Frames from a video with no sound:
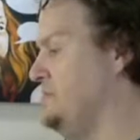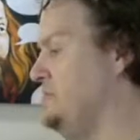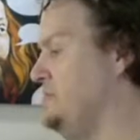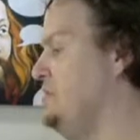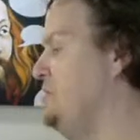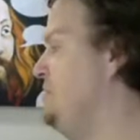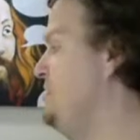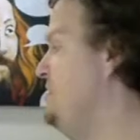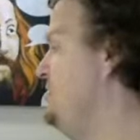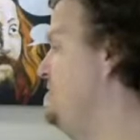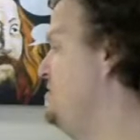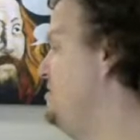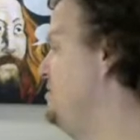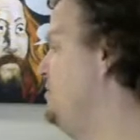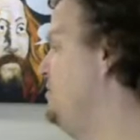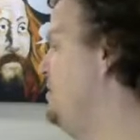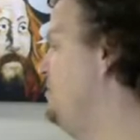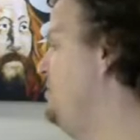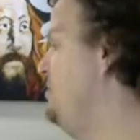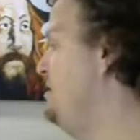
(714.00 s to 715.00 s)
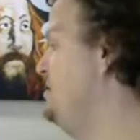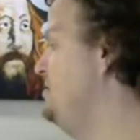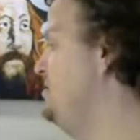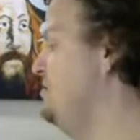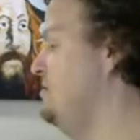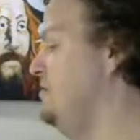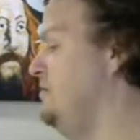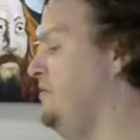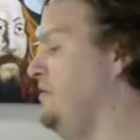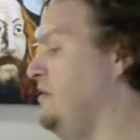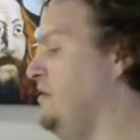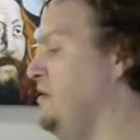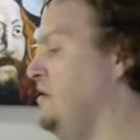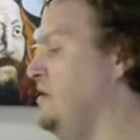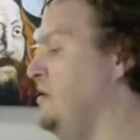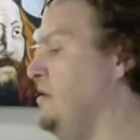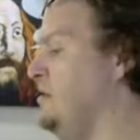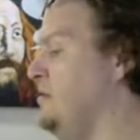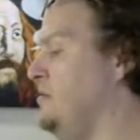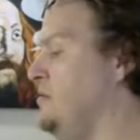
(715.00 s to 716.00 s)
Do you want to use a white pencil to fill
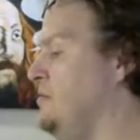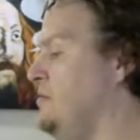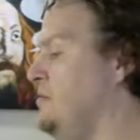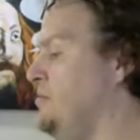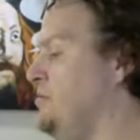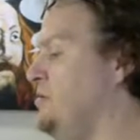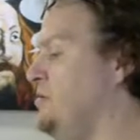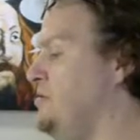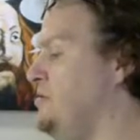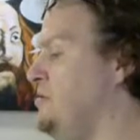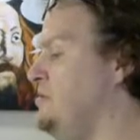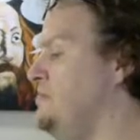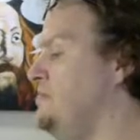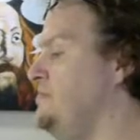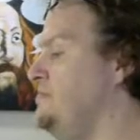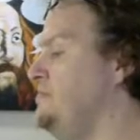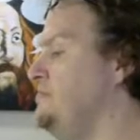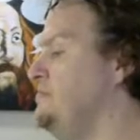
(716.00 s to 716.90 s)
in the person?